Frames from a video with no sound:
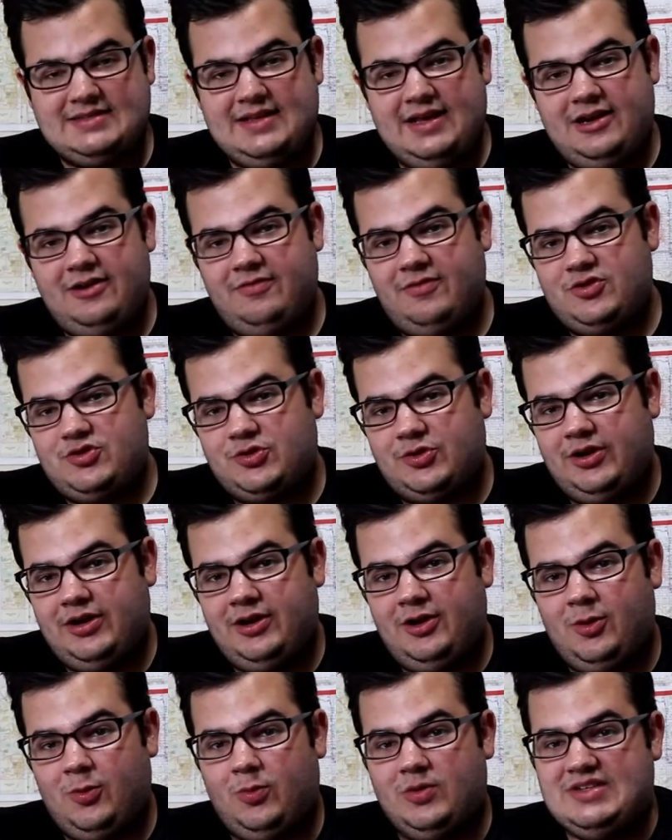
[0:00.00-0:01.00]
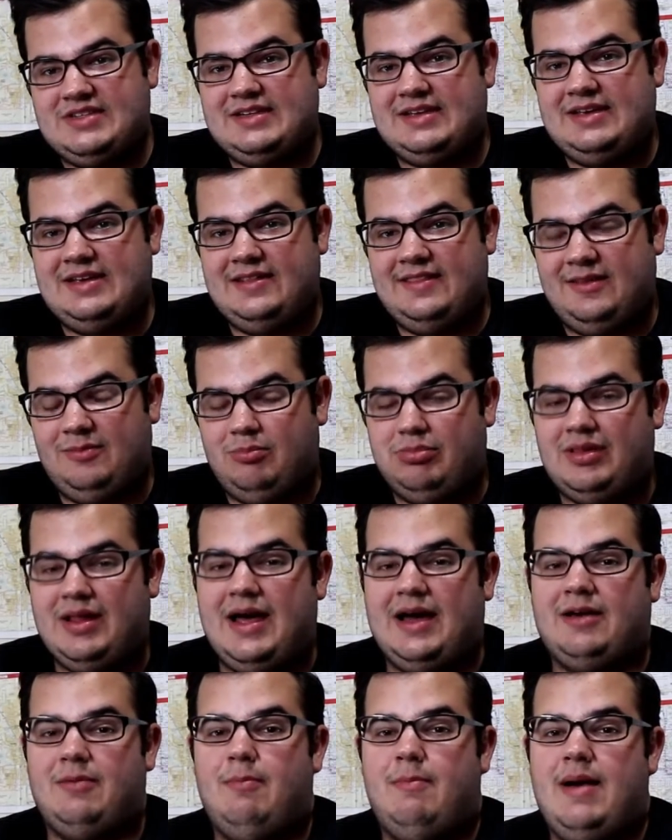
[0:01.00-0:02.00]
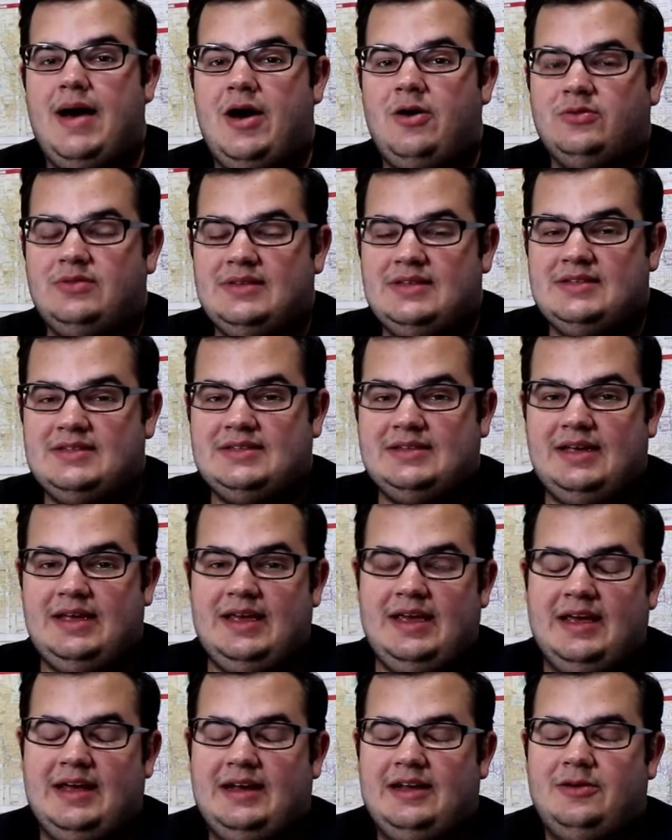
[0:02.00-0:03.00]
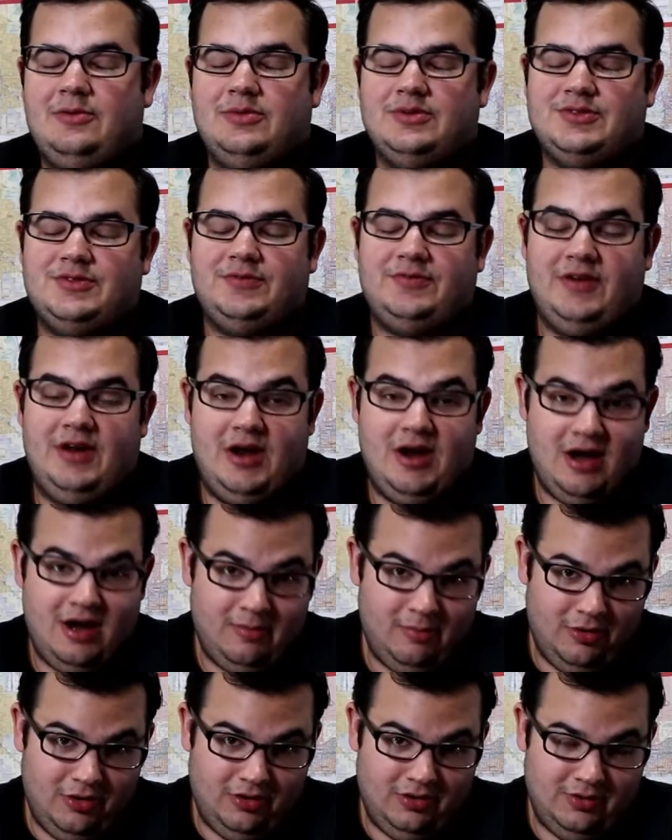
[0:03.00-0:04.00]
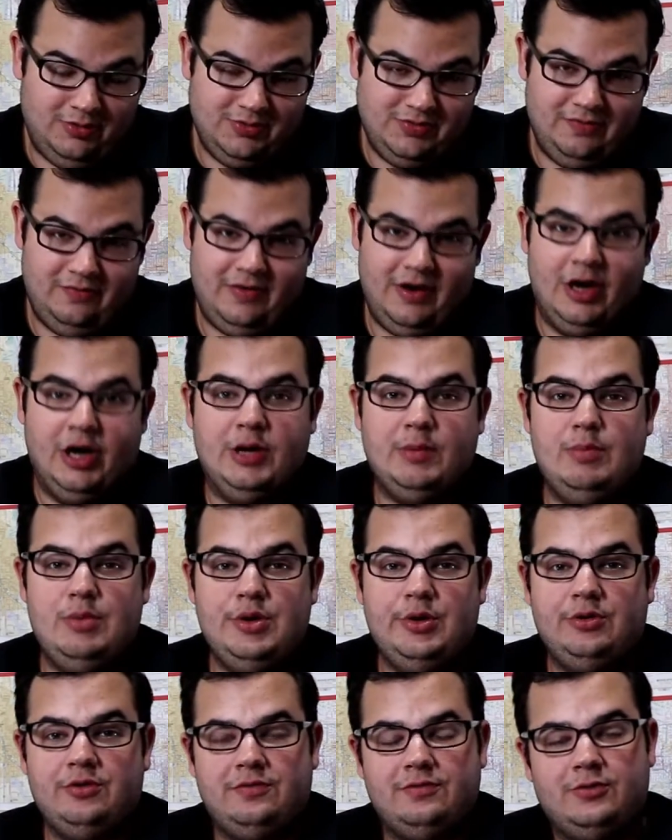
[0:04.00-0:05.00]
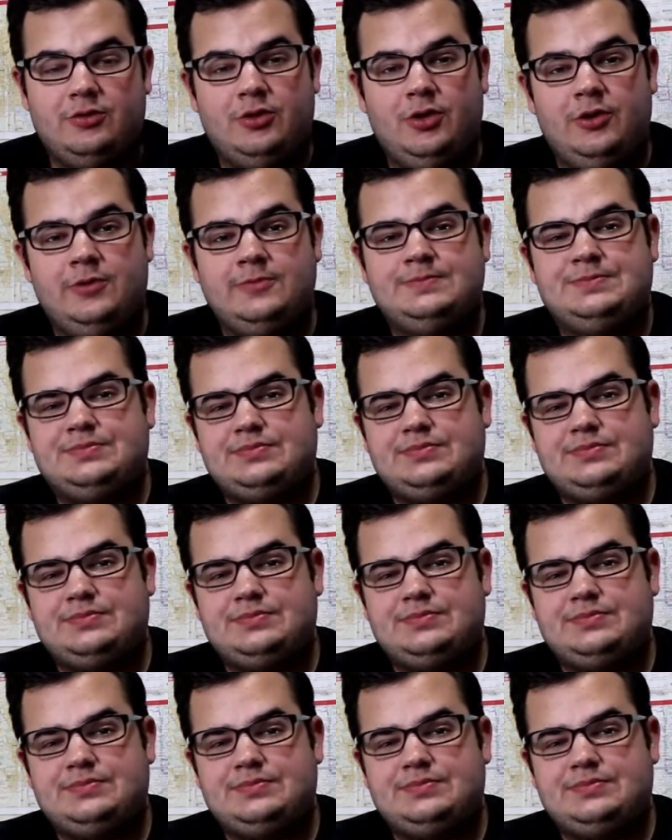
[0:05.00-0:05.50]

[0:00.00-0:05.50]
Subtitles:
night of the trail was in the Black Mountains, and it was phenomenal. It was very beautiful,